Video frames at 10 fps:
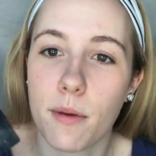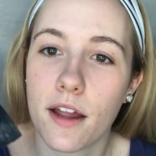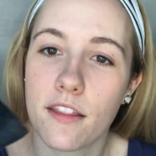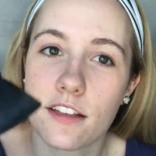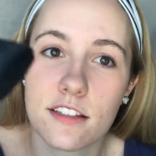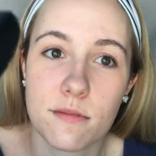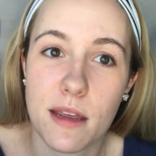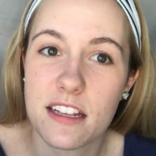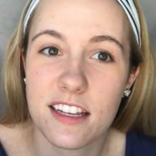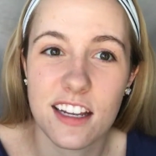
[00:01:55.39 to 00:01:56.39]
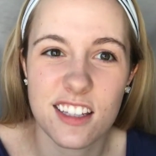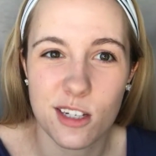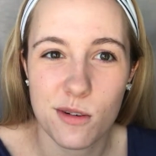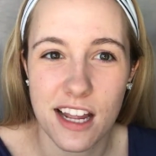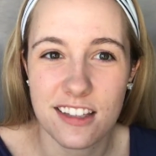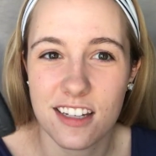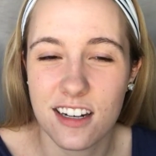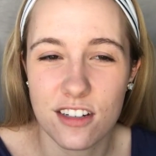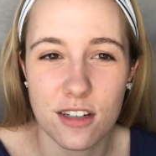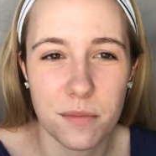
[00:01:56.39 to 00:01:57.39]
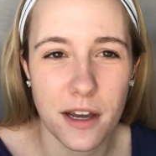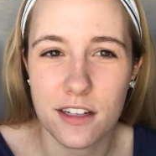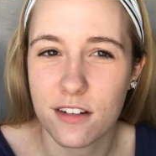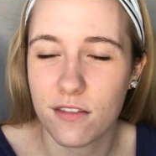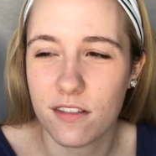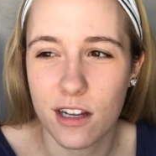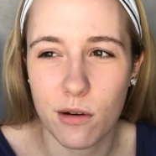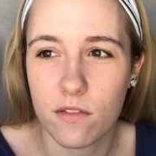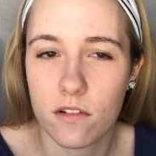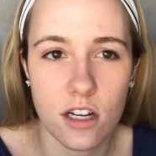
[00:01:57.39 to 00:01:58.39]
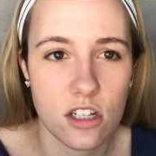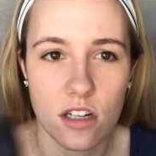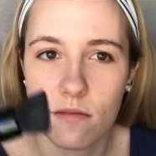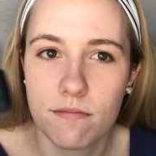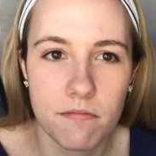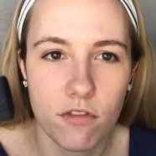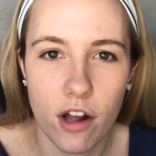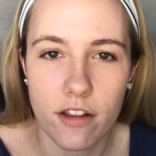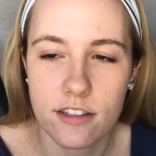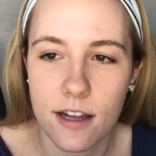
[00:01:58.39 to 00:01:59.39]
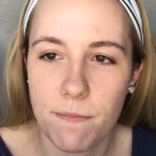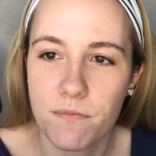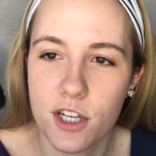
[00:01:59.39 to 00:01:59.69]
but this is amazing. It's so dense and it just applies your liquid foundation flawlessly.